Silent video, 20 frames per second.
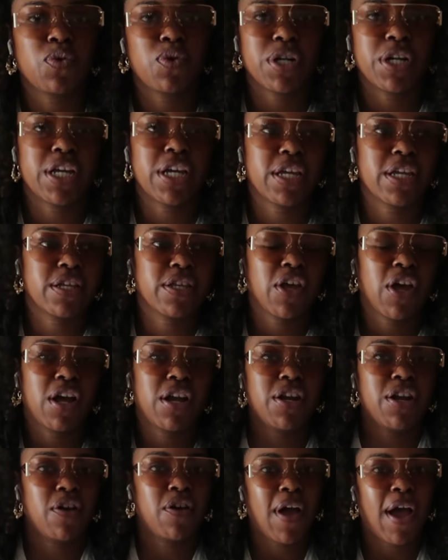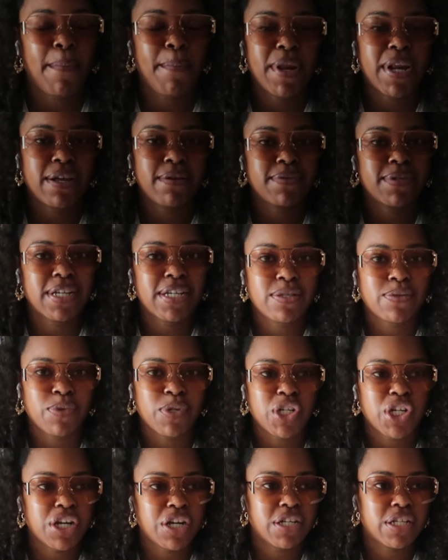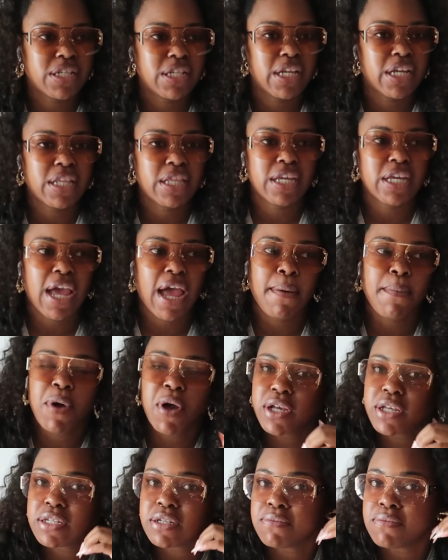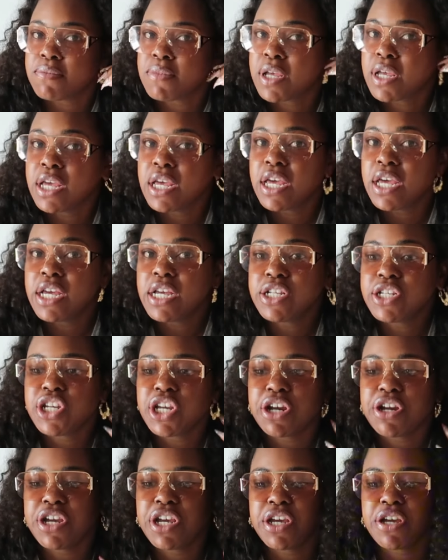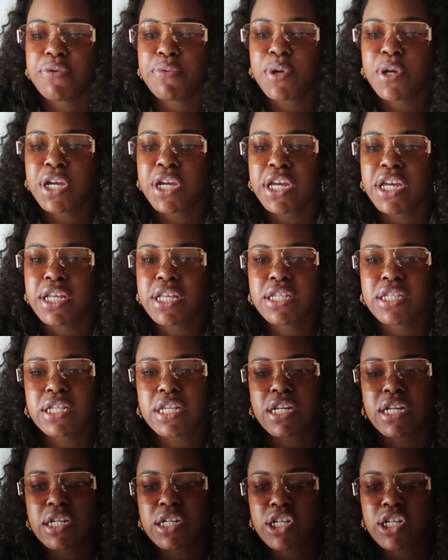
on it. Y'all know I've been obsessed with cherries lately. I bought some cherry earrings and